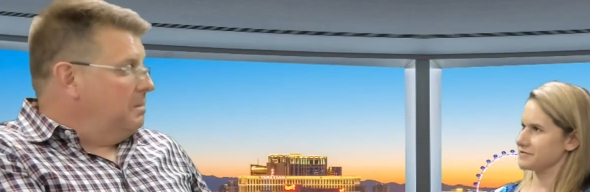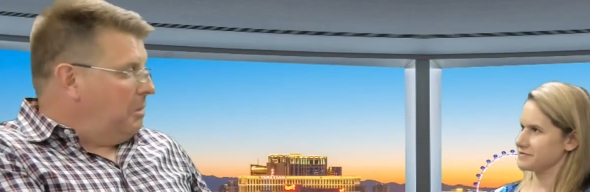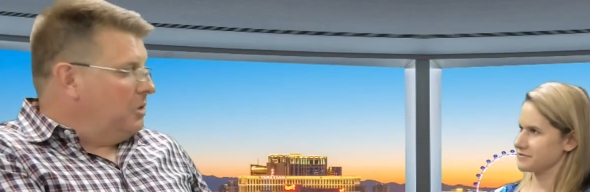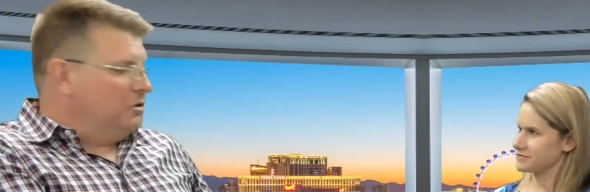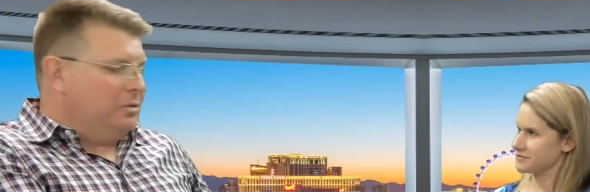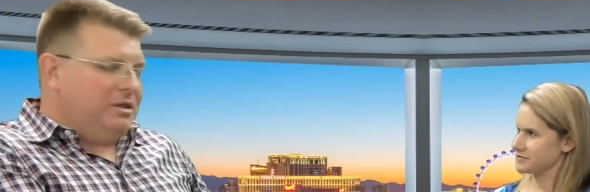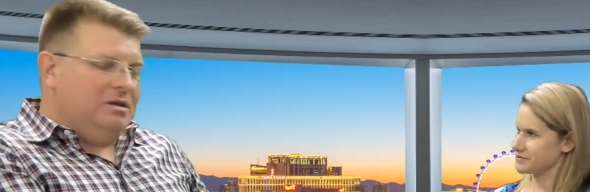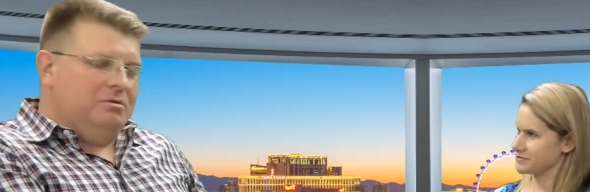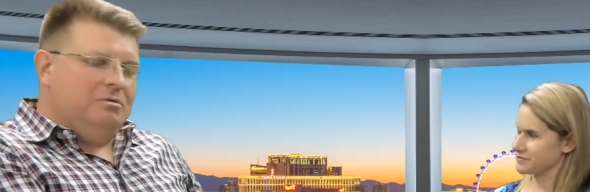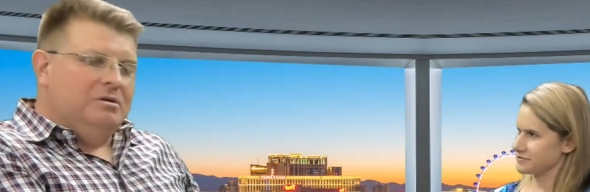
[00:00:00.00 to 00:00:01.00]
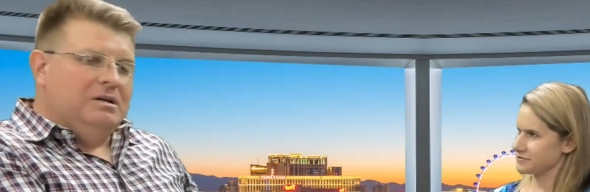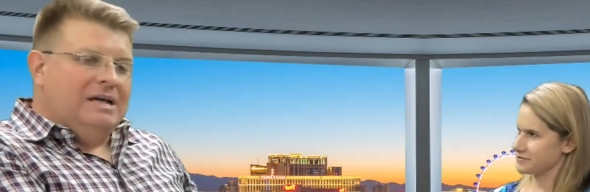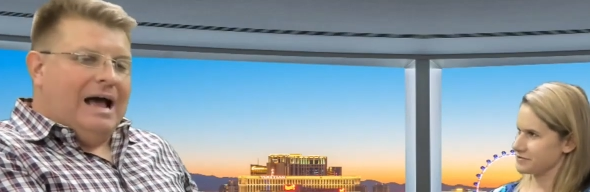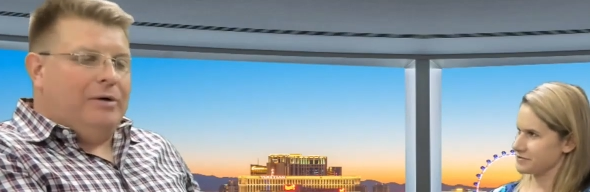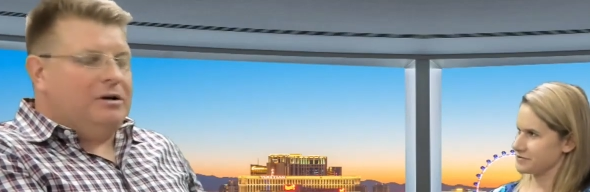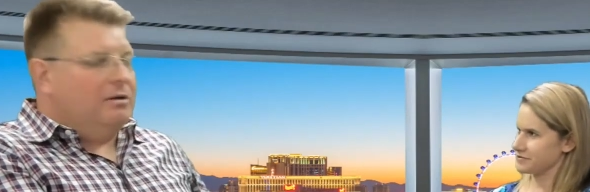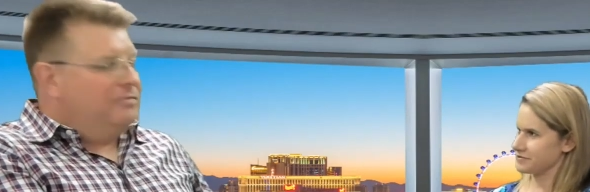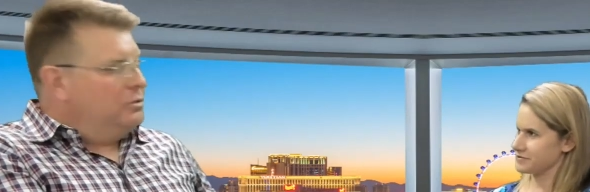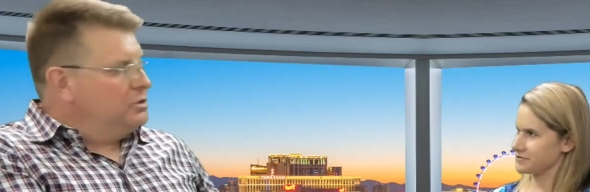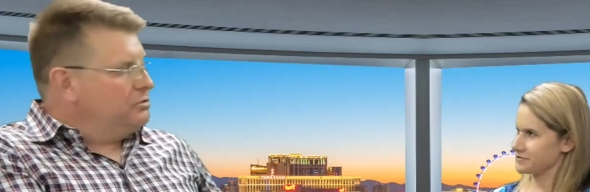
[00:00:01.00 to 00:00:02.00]
Speaker 1: a partner with you, how can our
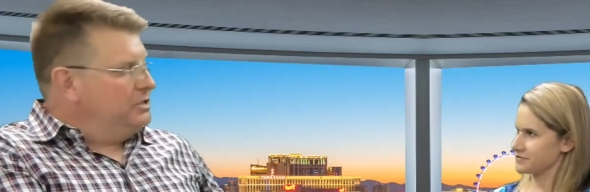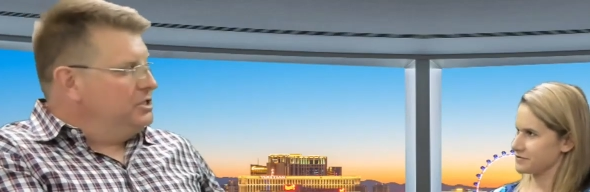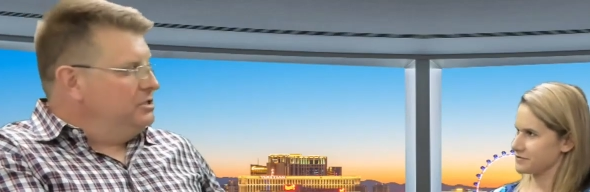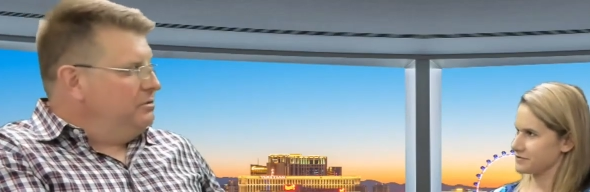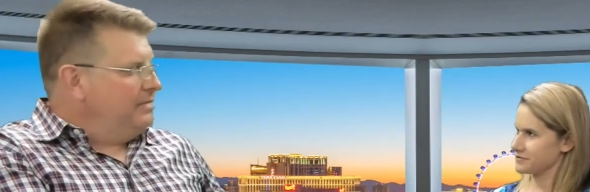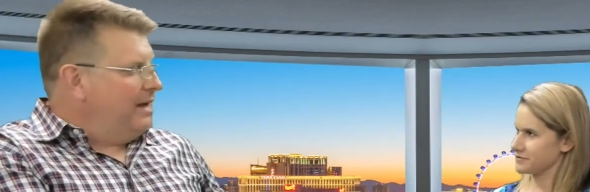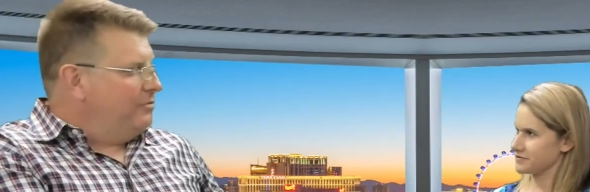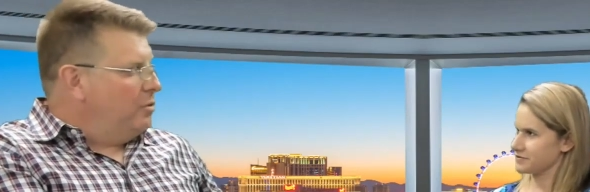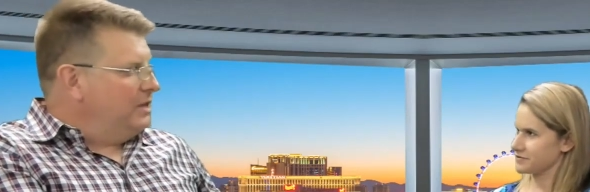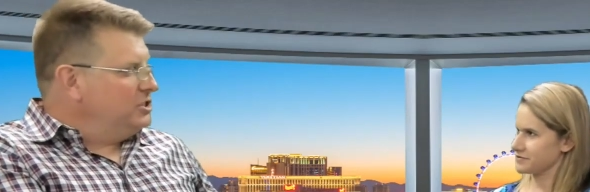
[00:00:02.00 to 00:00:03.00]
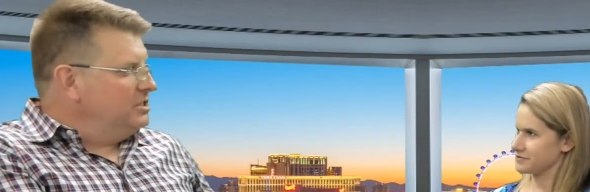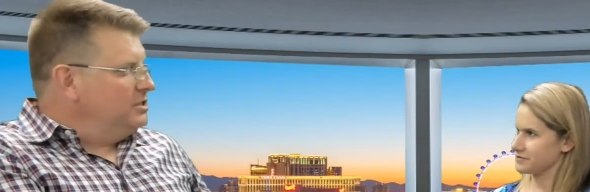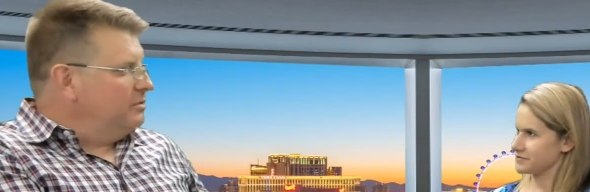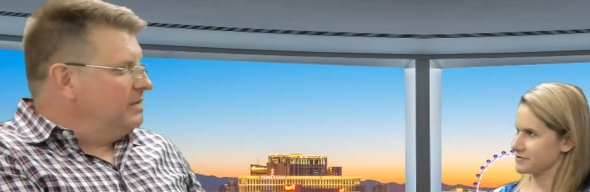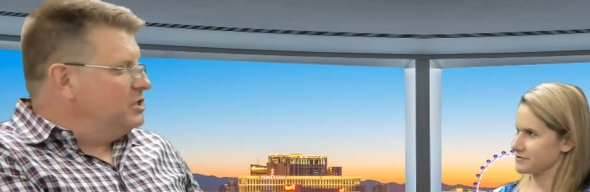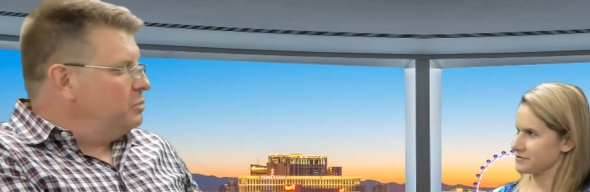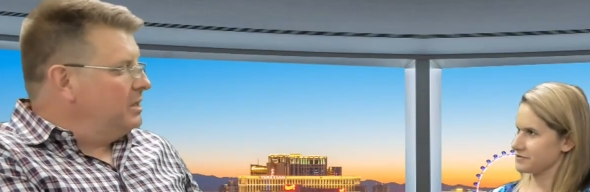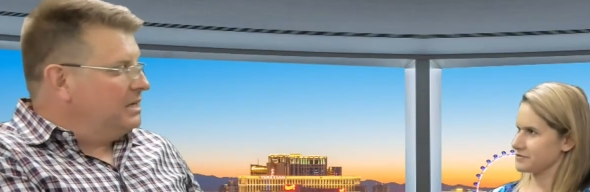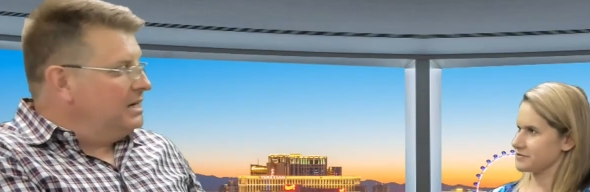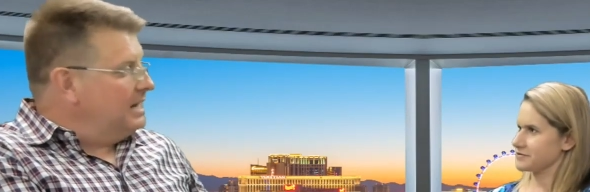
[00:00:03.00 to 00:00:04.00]
viewers reach you if they have questions or if they just
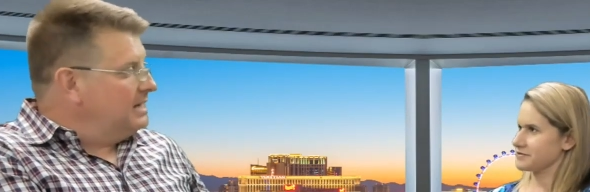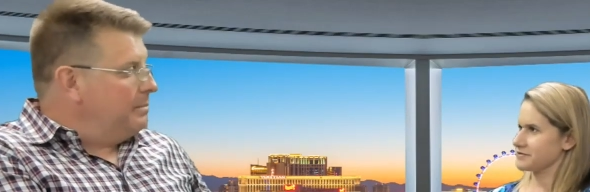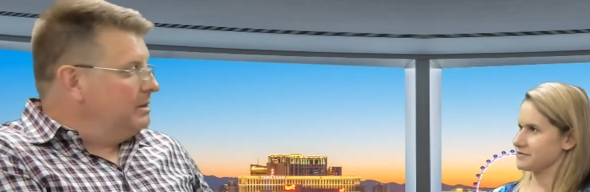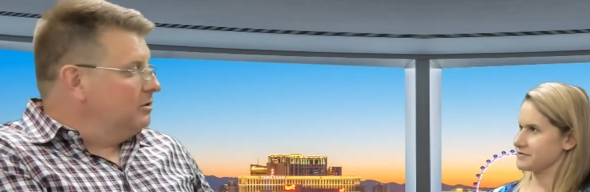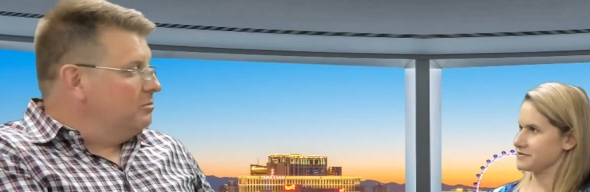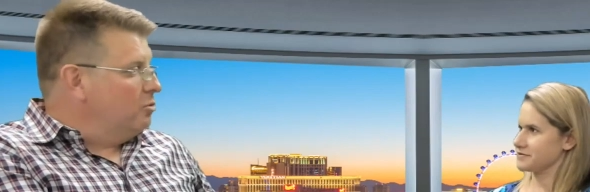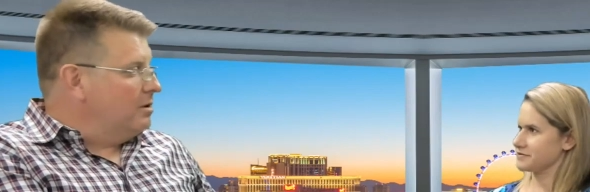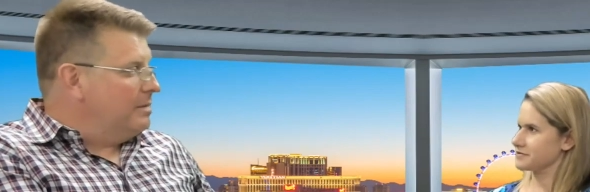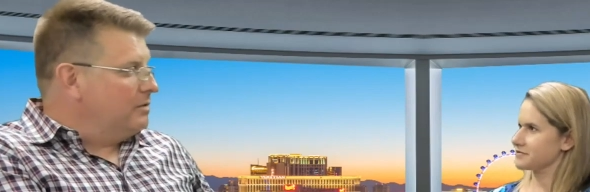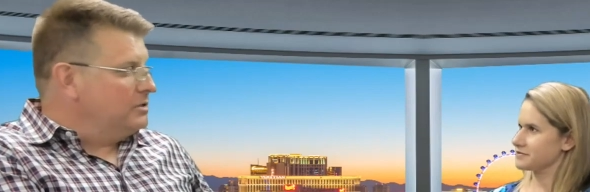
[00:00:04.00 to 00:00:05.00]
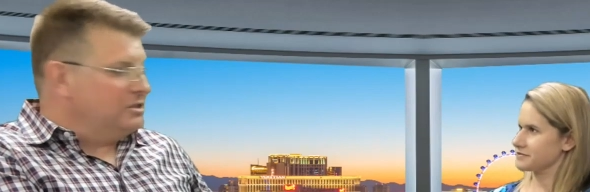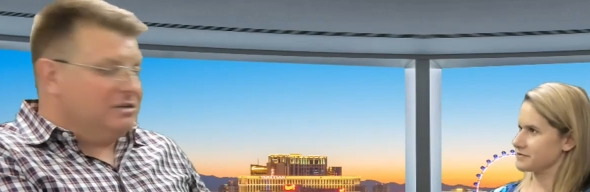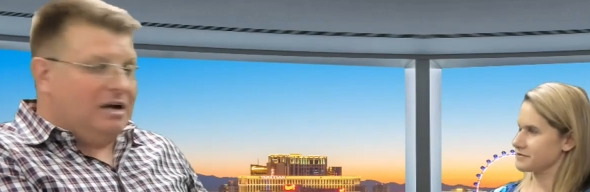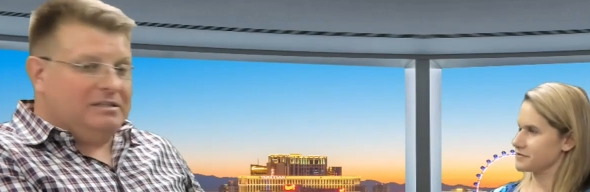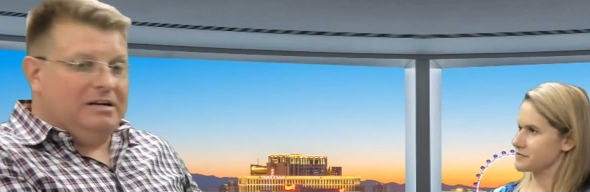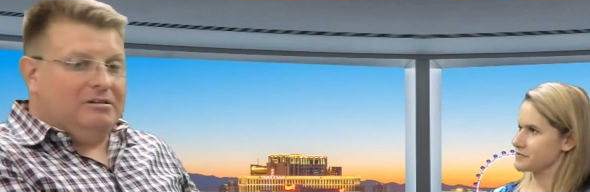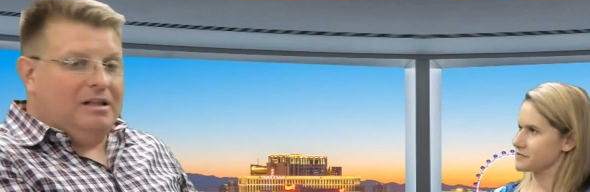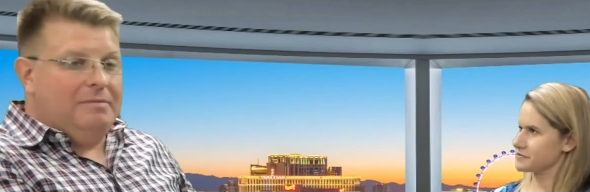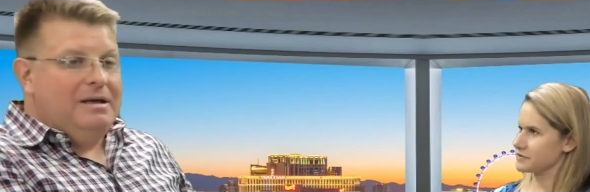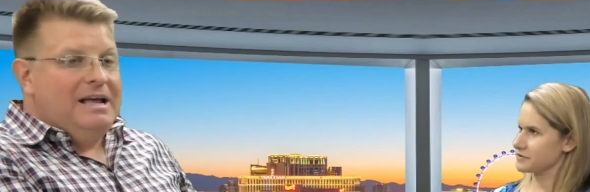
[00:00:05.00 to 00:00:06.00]
want to connect up and learn more about Original Cocktail
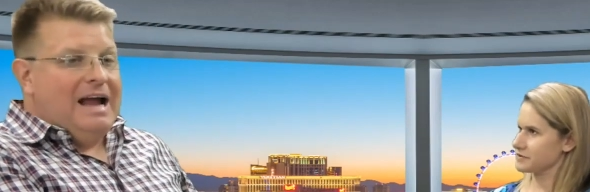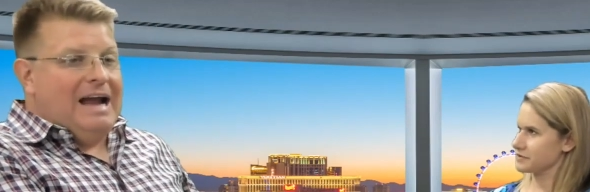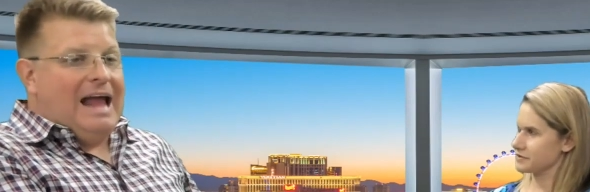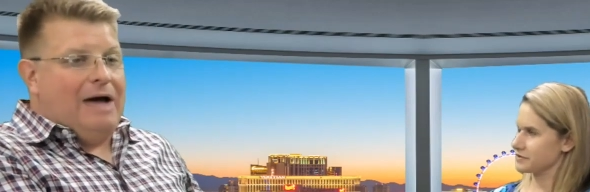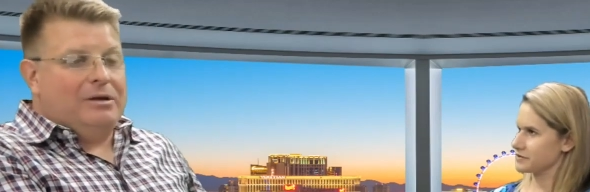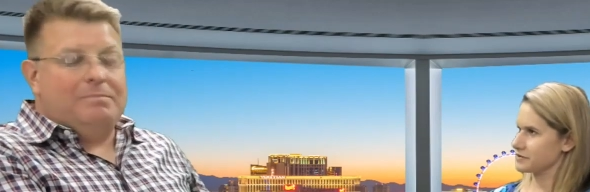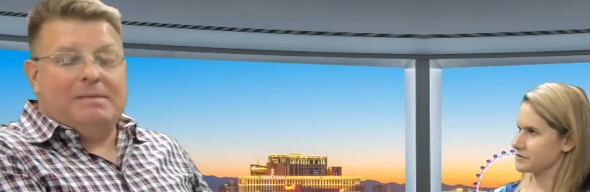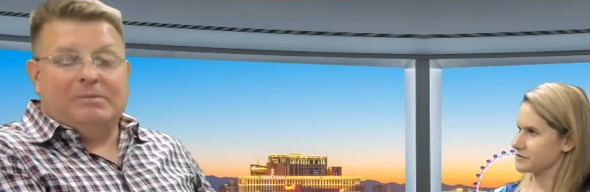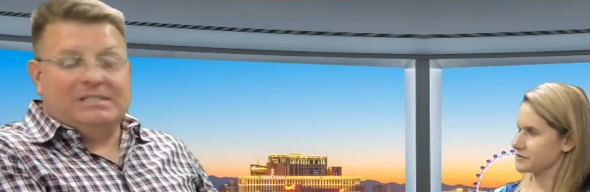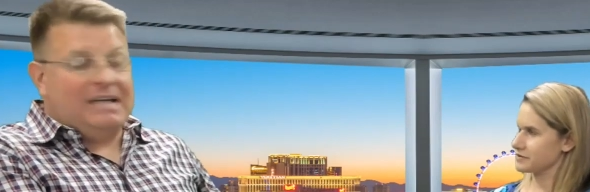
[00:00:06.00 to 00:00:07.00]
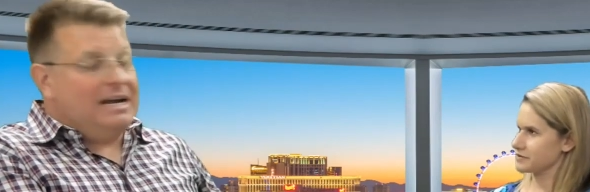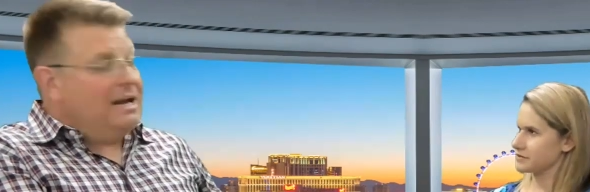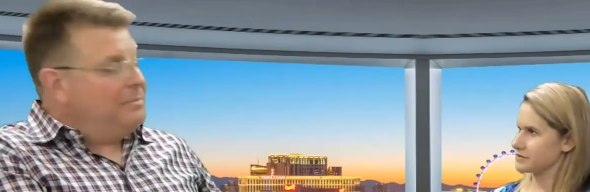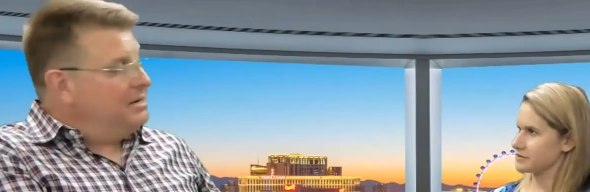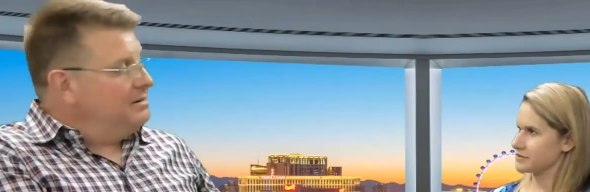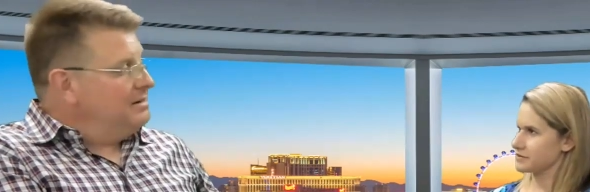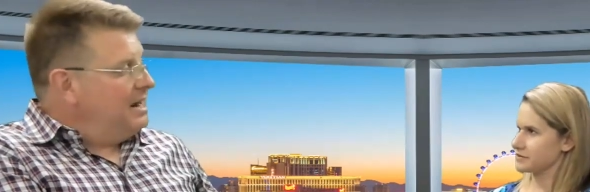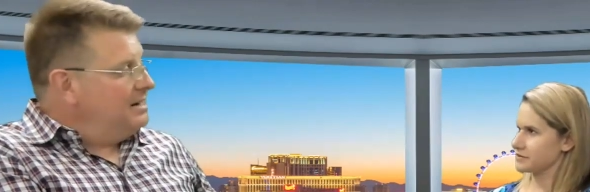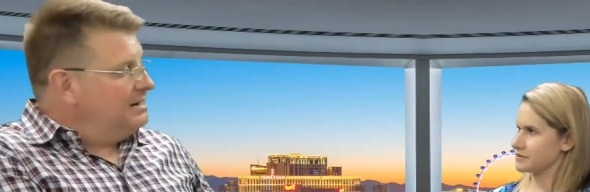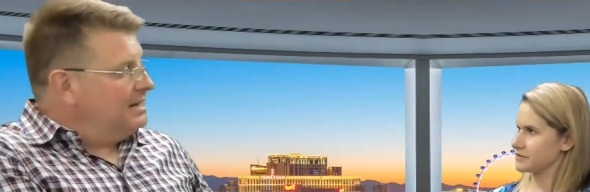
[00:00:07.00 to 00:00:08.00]
Club? And how can people sign up
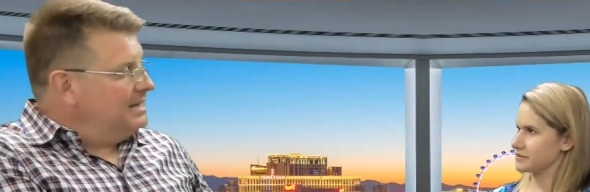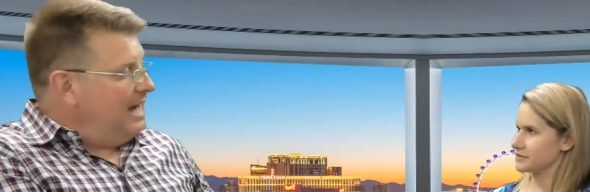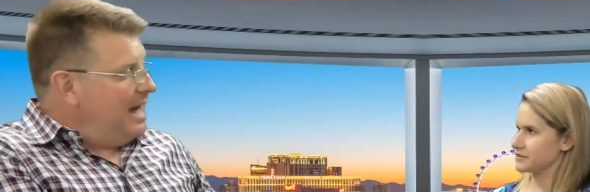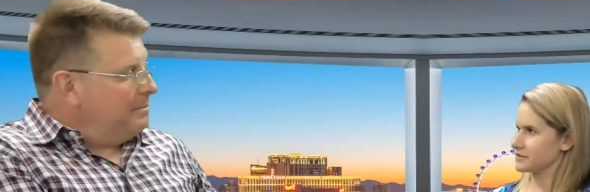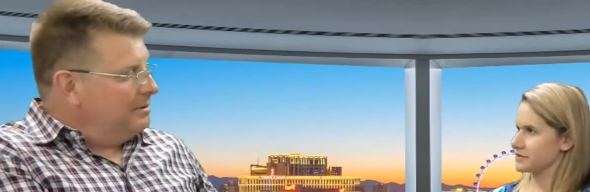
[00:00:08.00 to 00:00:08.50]
and, and get the app?